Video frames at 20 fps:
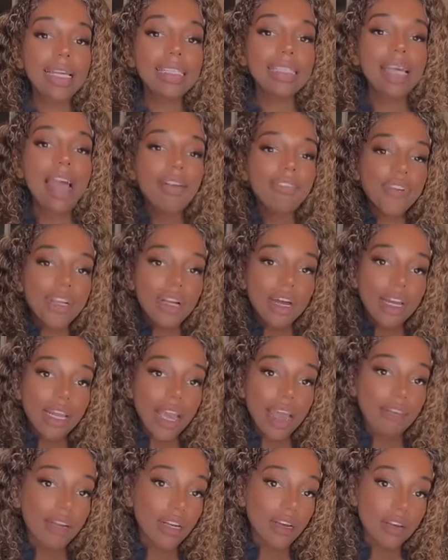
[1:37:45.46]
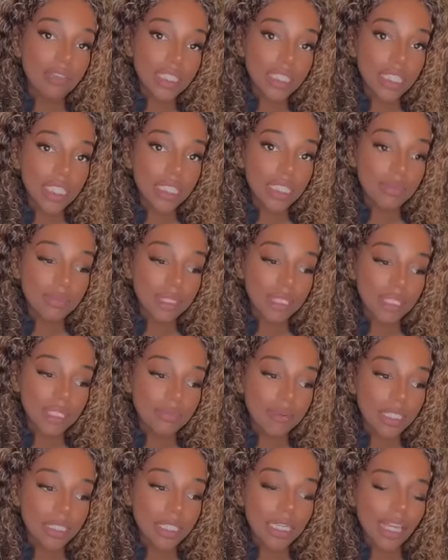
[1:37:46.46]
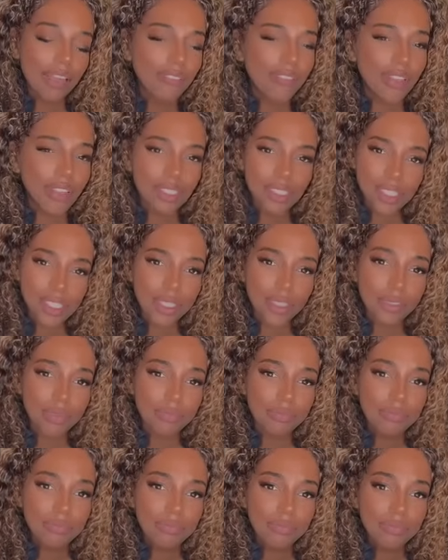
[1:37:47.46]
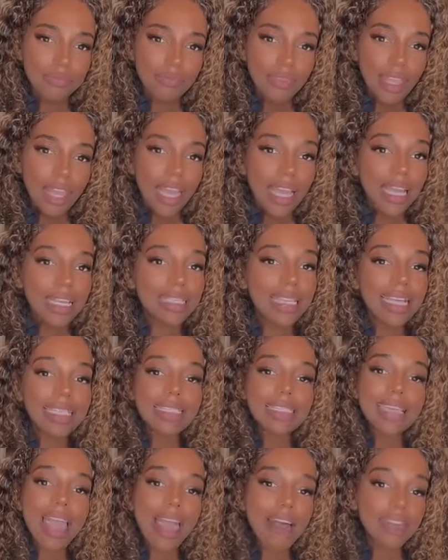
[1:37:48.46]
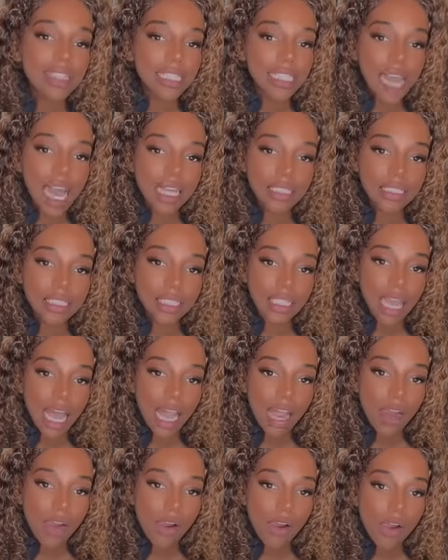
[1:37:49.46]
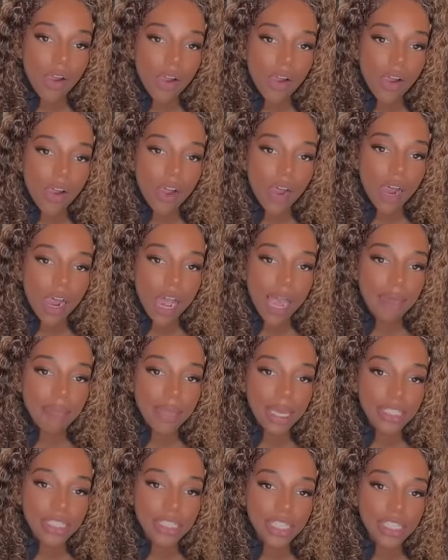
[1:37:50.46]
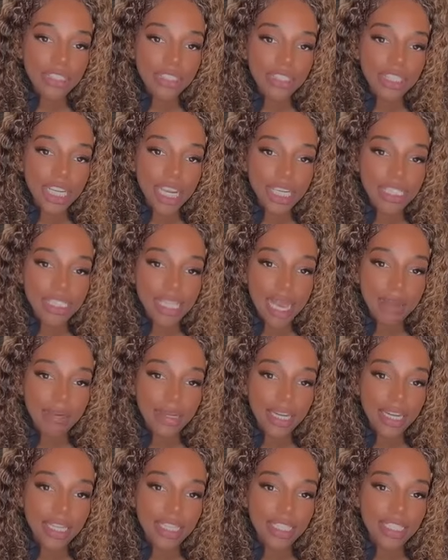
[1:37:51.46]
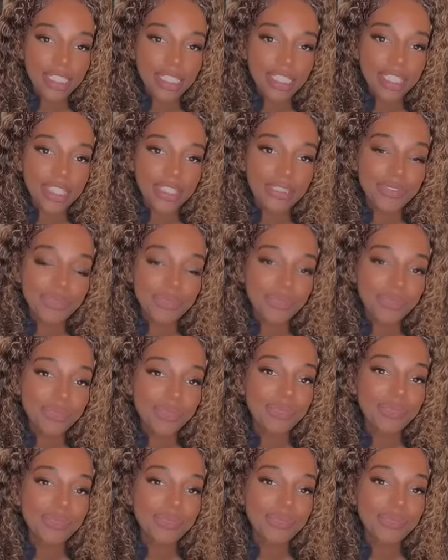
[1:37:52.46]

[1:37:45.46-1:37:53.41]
Yeah, it's time for y'all to have a conversation with this person. They feel it too. Because they sabotage a lot. I match energy. I stop caring too.